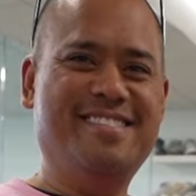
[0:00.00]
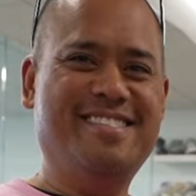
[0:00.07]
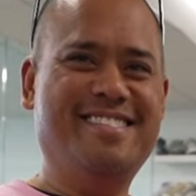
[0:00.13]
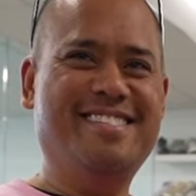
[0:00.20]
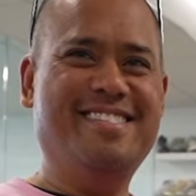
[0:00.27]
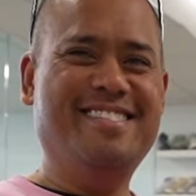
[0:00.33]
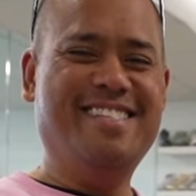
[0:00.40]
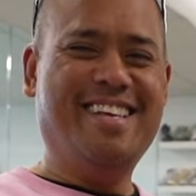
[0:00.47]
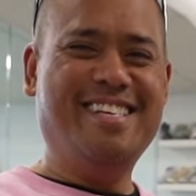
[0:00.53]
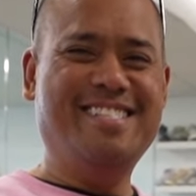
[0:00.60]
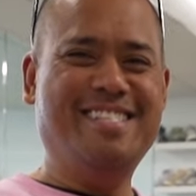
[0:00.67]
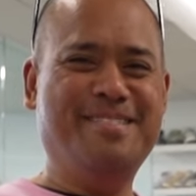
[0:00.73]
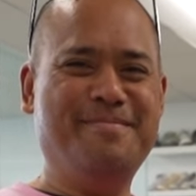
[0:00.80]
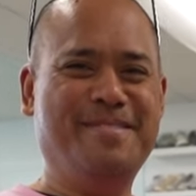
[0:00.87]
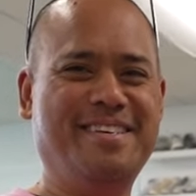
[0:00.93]
Yeah,
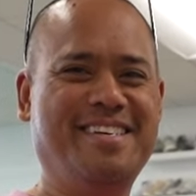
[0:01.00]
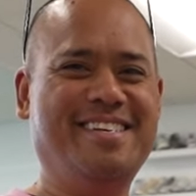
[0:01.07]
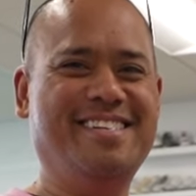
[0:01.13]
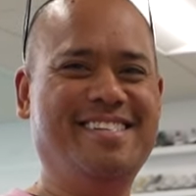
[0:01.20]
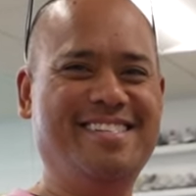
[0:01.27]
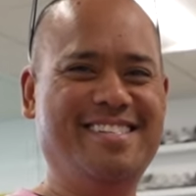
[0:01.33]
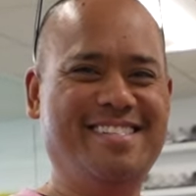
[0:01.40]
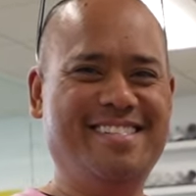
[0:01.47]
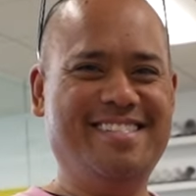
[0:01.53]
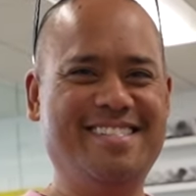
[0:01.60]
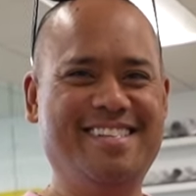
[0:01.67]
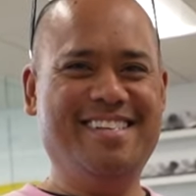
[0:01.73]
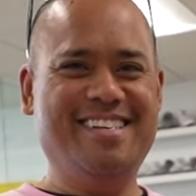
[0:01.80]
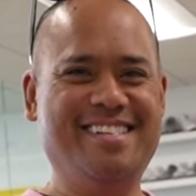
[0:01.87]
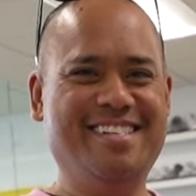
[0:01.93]
thanks, another one in the
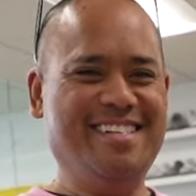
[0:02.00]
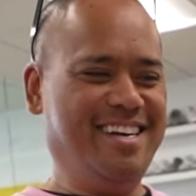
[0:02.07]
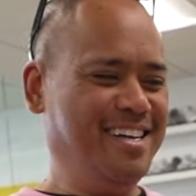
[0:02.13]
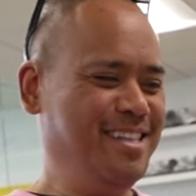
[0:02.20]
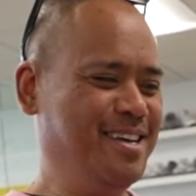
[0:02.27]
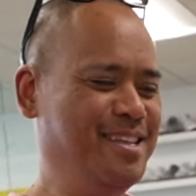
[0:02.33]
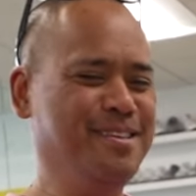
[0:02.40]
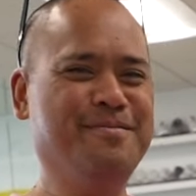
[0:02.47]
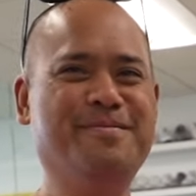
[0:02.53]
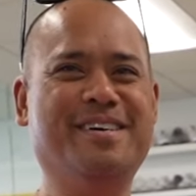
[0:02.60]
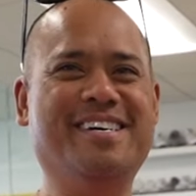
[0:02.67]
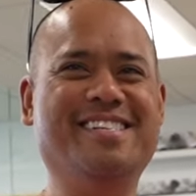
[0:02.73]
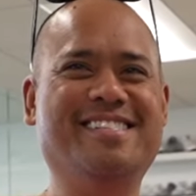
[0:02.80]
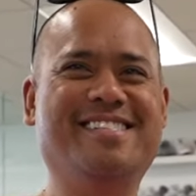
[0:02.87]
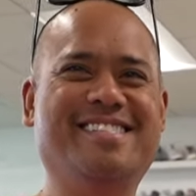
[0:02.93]
books. Another
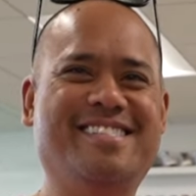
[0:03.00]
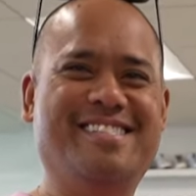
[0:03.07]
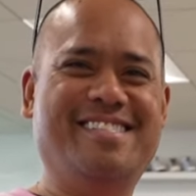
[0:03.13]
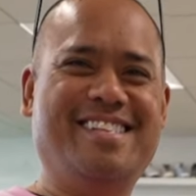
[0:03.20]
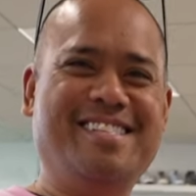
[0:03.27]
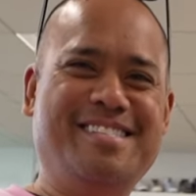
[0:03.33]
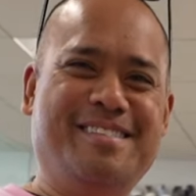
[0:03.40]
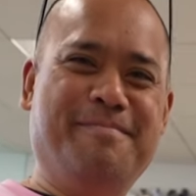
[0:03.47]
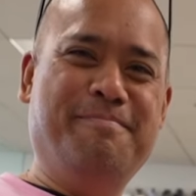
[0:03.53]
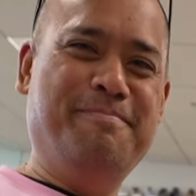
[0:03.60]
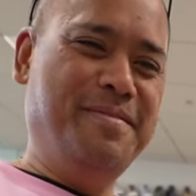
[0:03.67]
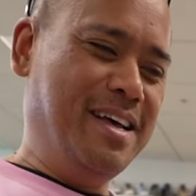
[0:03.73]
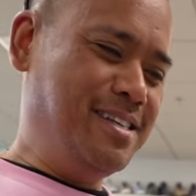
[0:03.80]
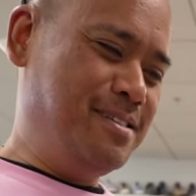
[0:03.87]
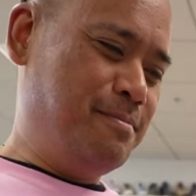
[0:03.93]
one. That's
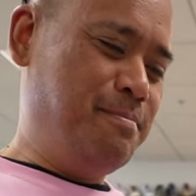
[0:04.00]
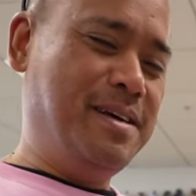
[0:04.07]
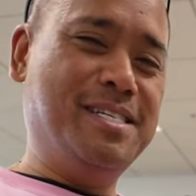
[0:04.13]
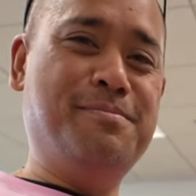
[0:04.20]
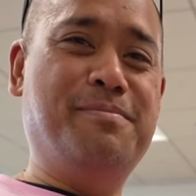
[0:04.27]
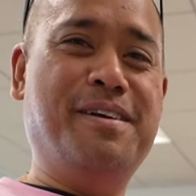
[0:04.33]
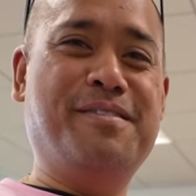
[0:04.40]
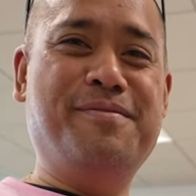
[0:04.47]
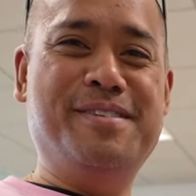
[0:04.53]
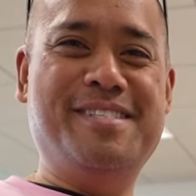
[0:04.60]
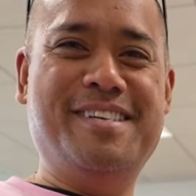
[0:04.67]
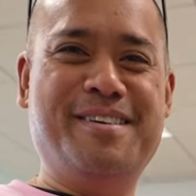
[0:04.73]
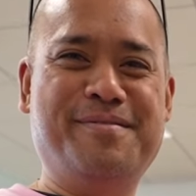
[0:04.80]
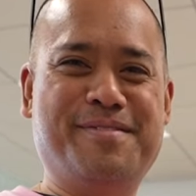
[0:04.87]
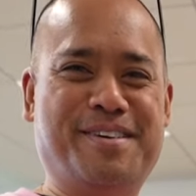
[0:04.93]
the best
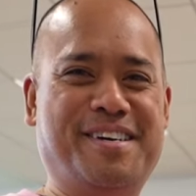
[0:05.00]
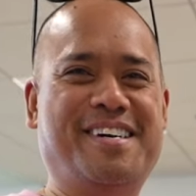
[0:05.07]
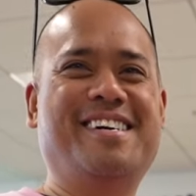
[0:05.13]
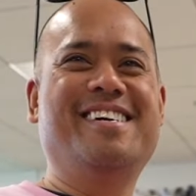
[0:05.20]
breakfast ever.